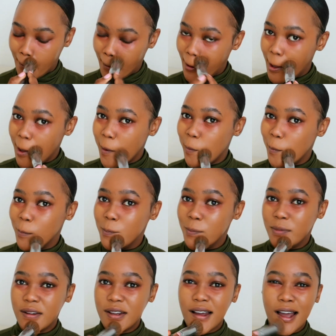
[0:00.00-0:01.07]
I
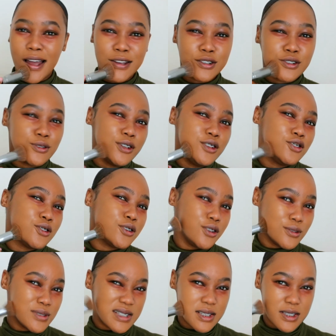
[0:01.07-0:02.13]
do enjoy
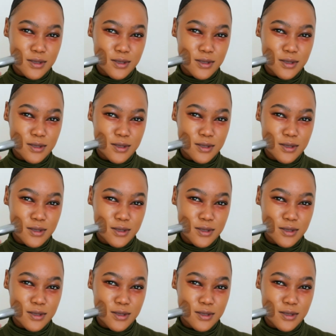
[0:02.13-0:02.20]
using